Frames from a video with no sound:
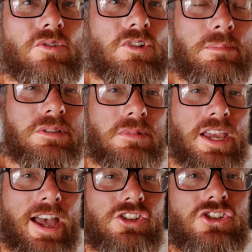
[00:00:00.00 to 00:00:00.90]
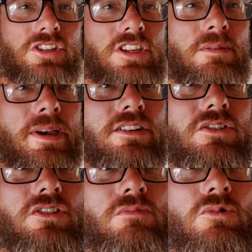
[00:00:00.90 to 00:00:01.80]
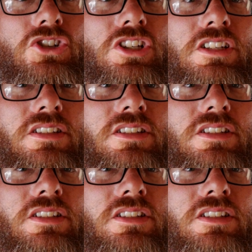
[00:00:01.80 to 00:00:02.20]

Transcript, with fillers: grab some cash, come back, do some washing